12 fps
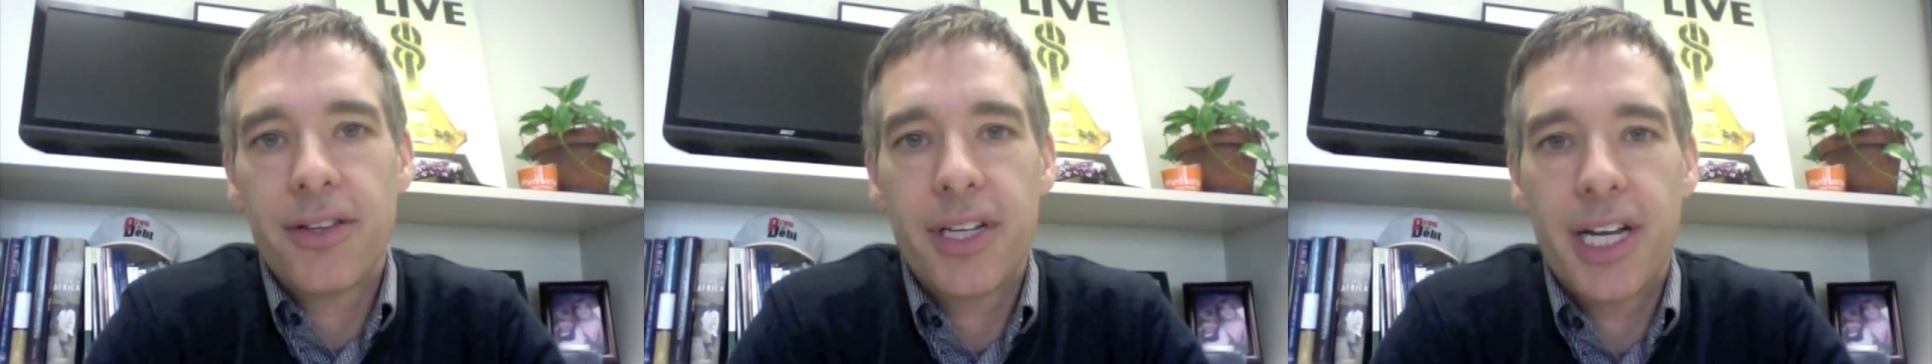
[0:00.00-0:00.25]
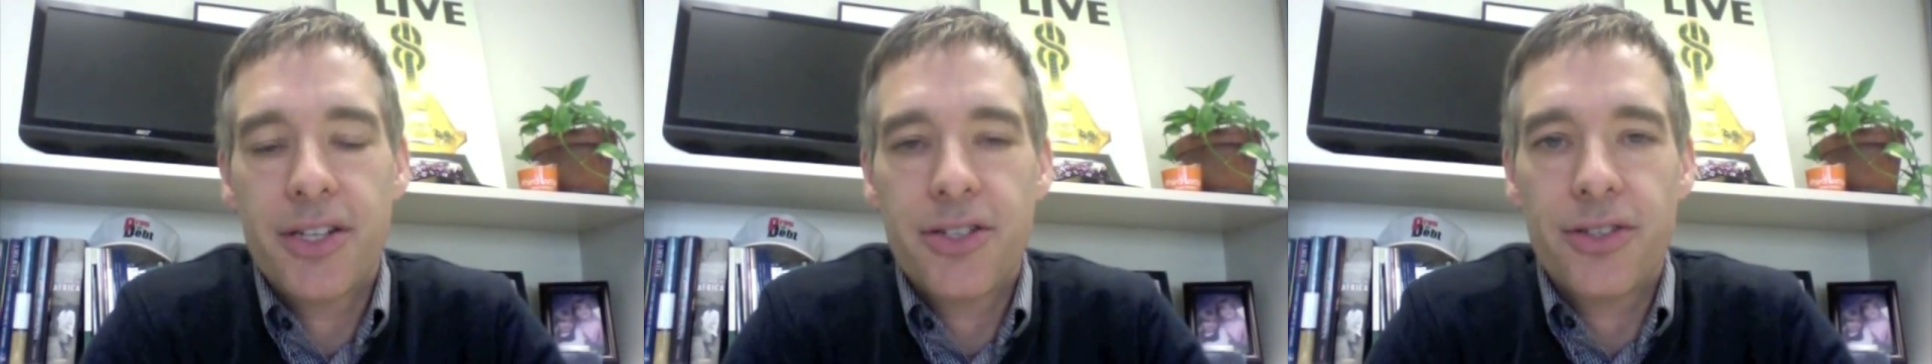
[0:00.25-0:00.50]
The
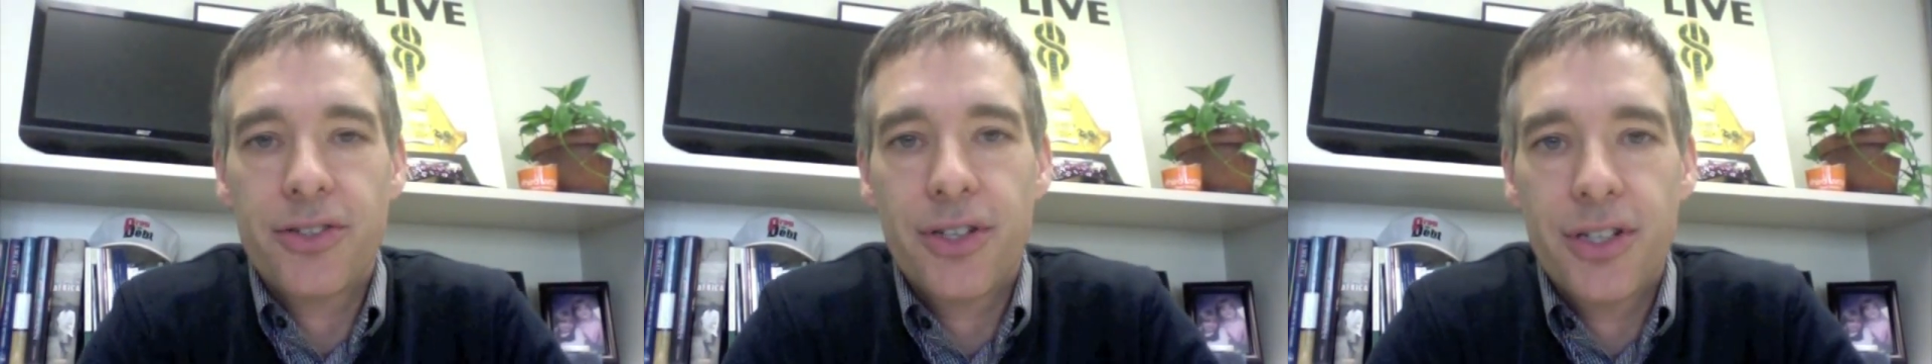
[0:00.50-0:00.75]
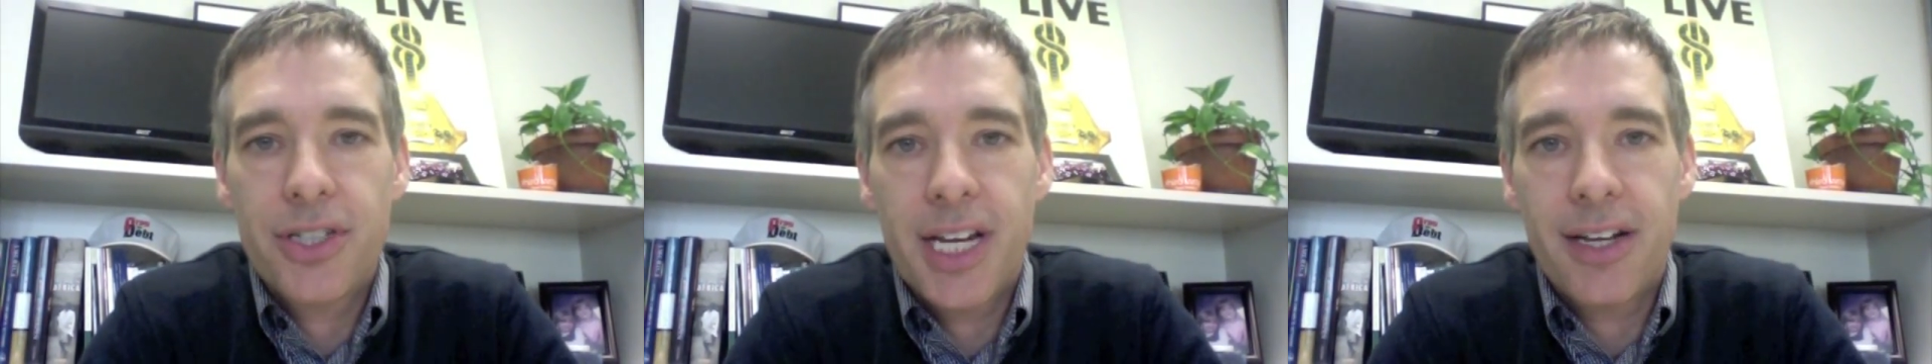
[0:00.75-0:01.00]
National
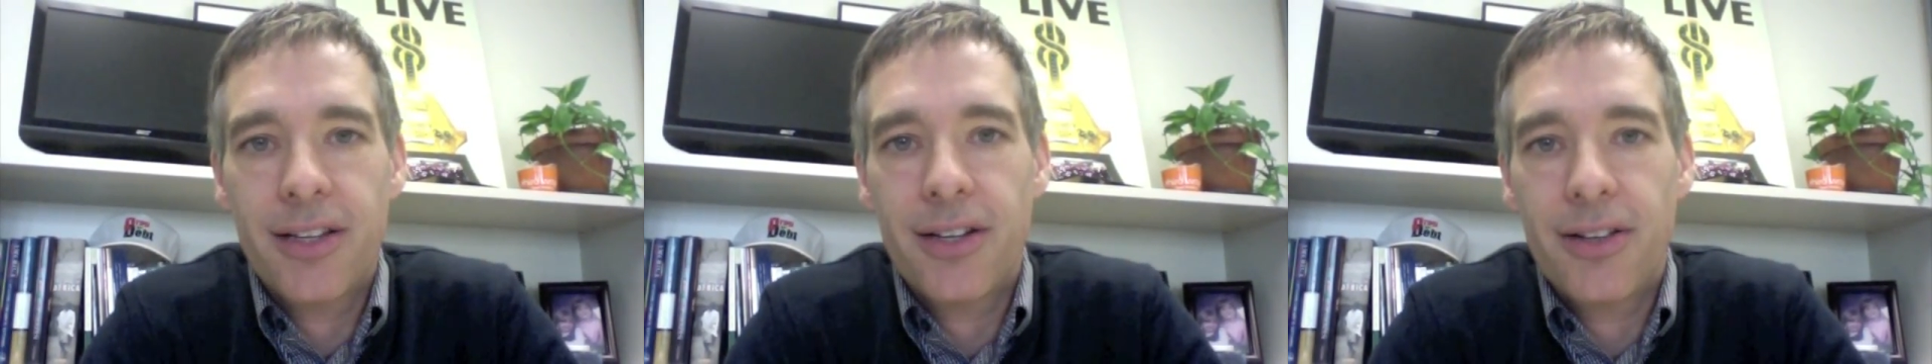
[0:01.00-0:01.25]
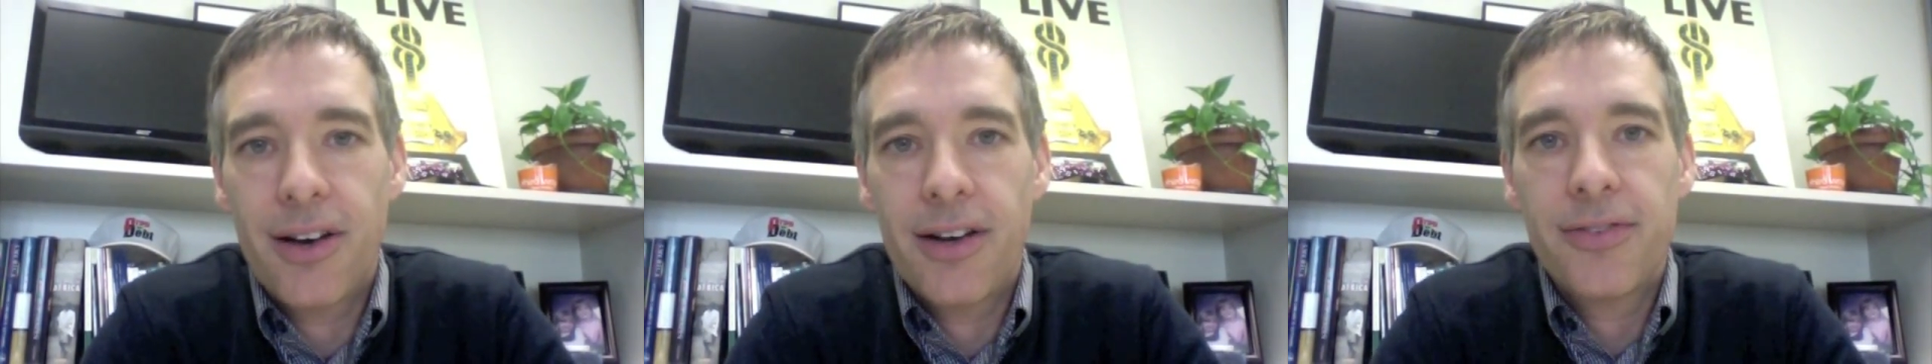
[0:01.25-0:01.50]
Church had a
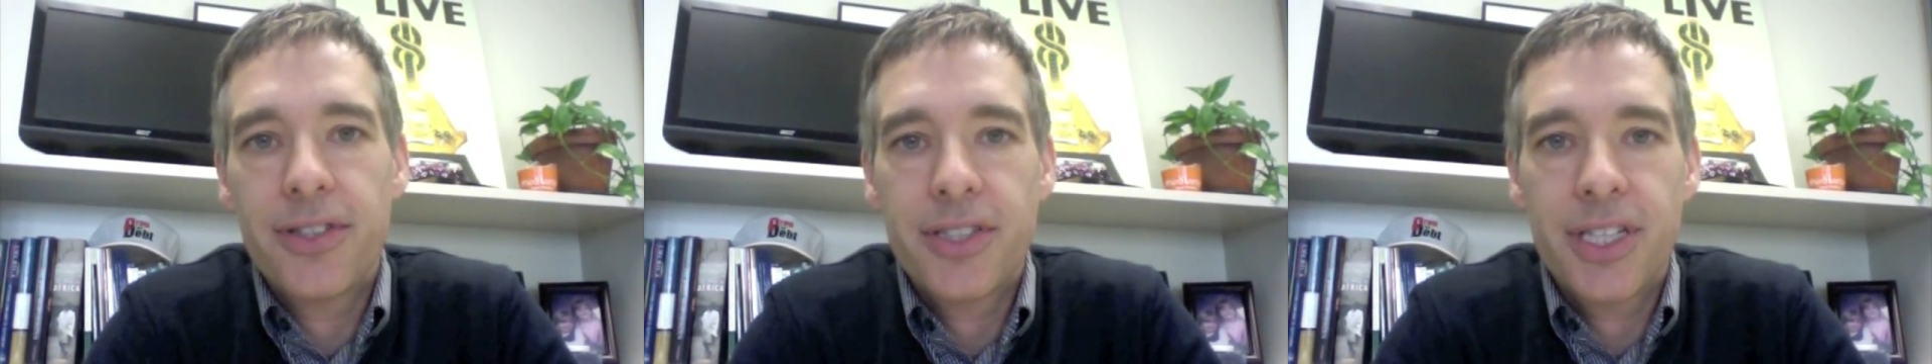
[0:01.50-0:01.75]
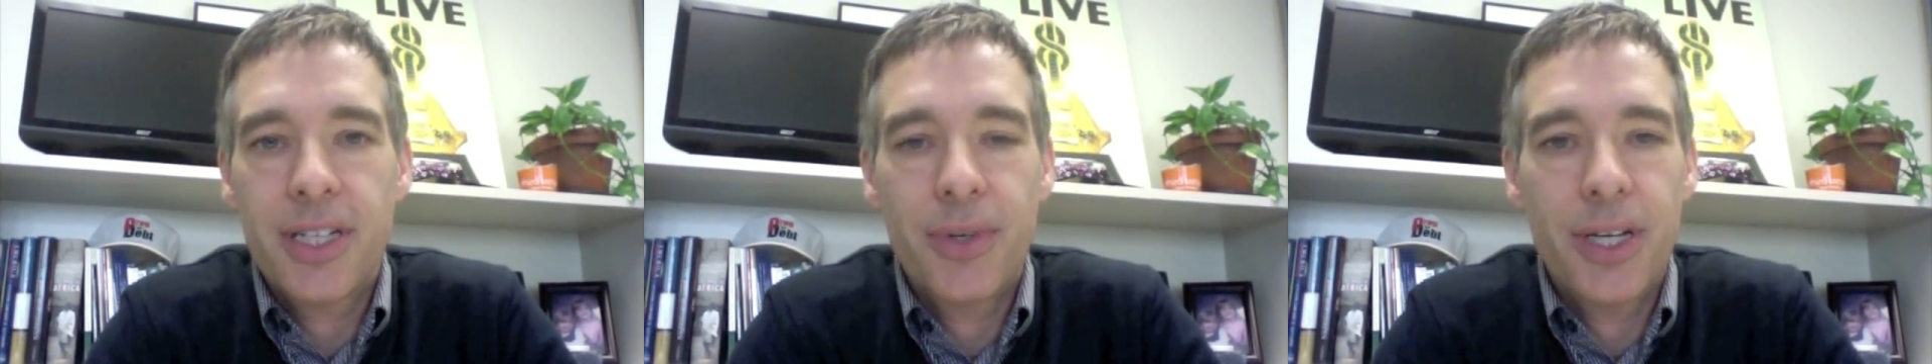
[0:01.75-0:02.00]
little
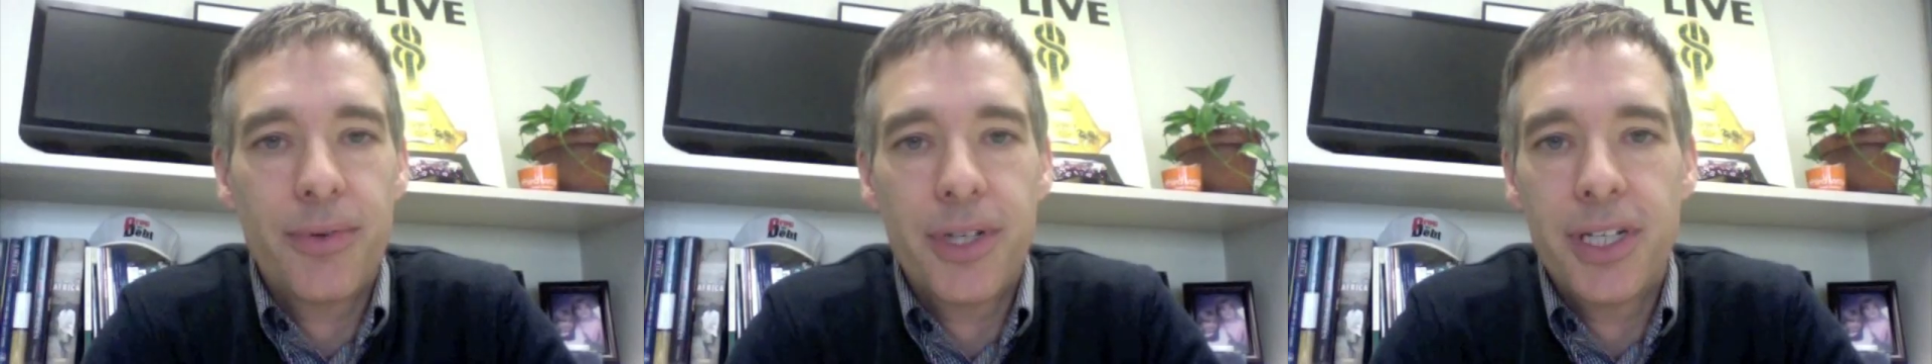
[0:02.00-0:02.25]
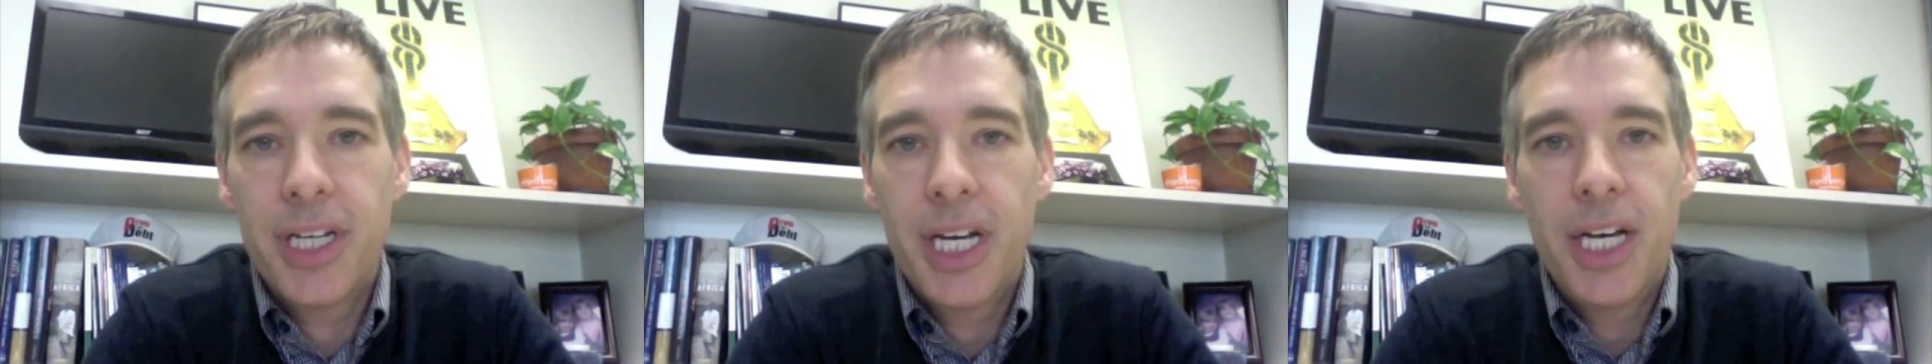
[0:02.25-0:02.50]
office, and we
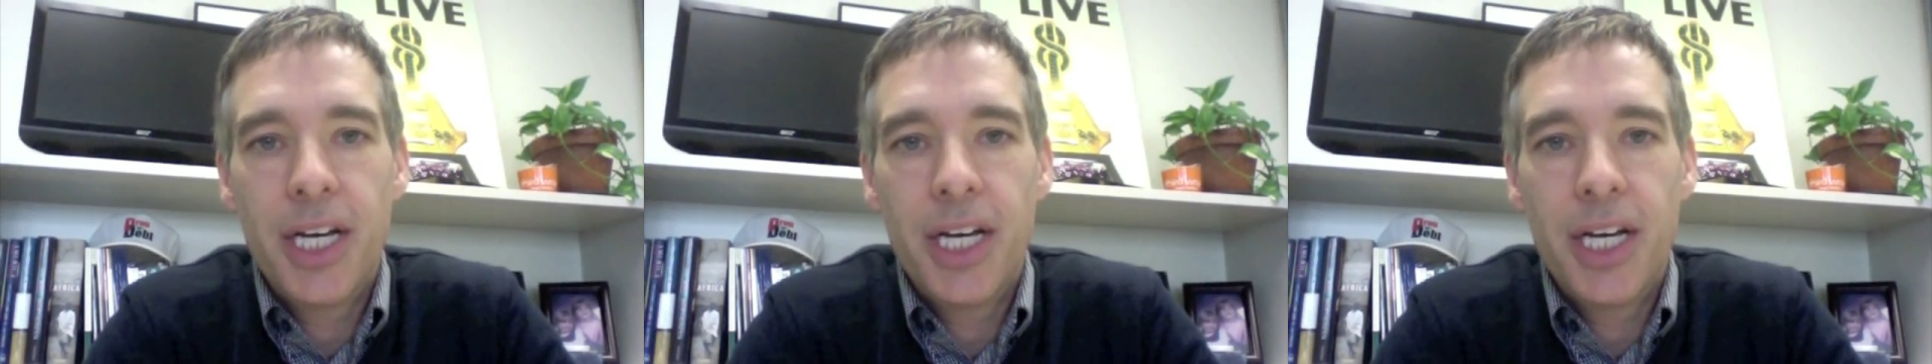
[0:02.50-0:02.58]
would